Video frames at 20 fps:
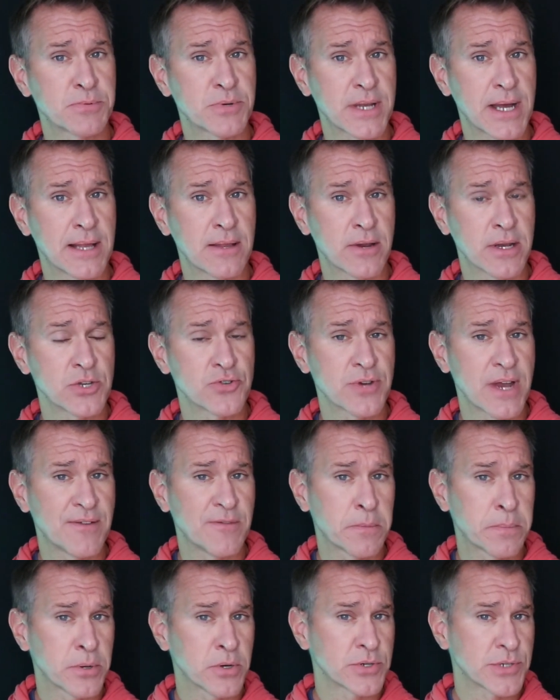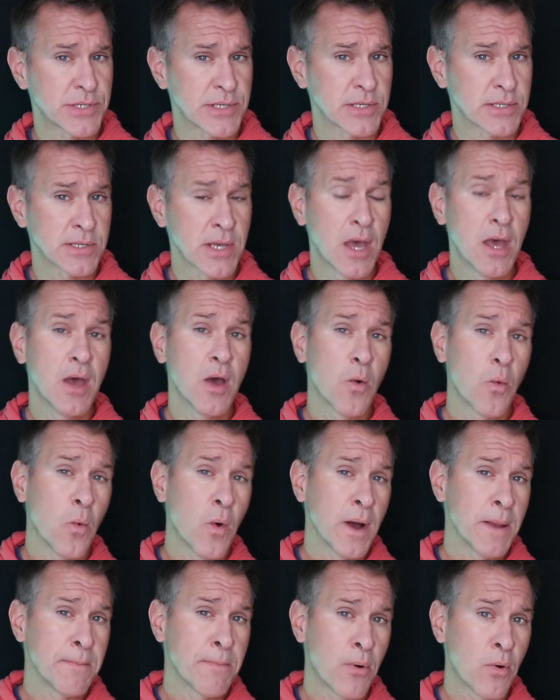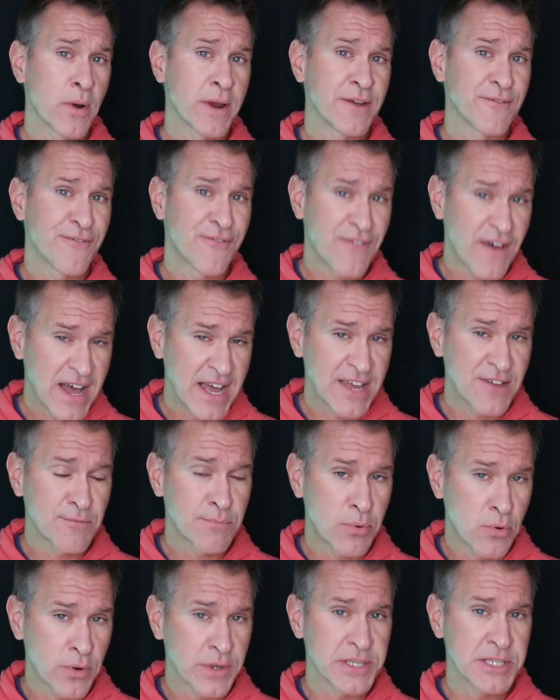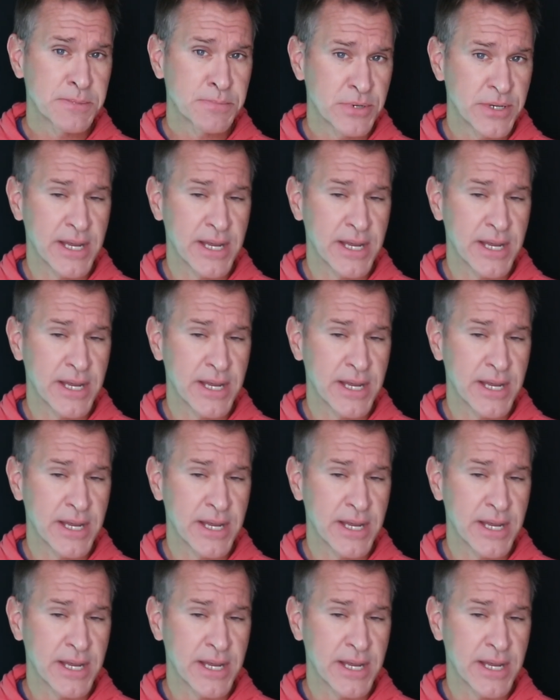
per dollar on travel purchases, 1.5 points per